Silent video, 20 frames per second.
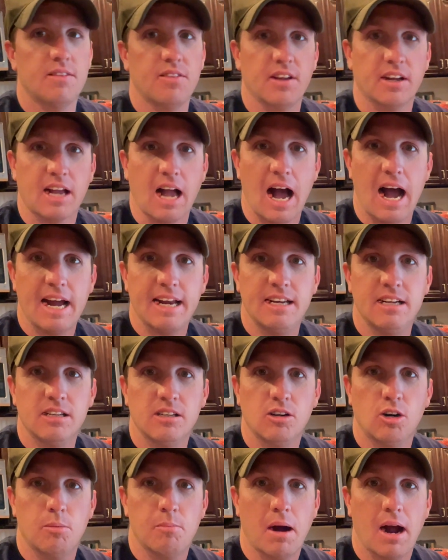guide
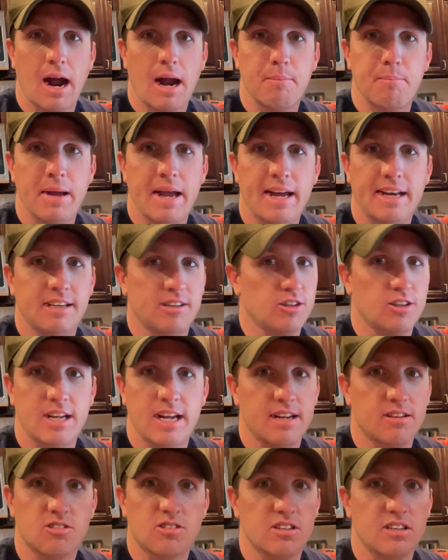on my iPad, and you
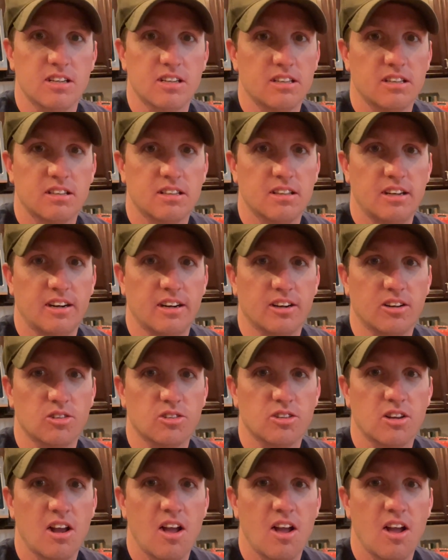can't see it. There it goes.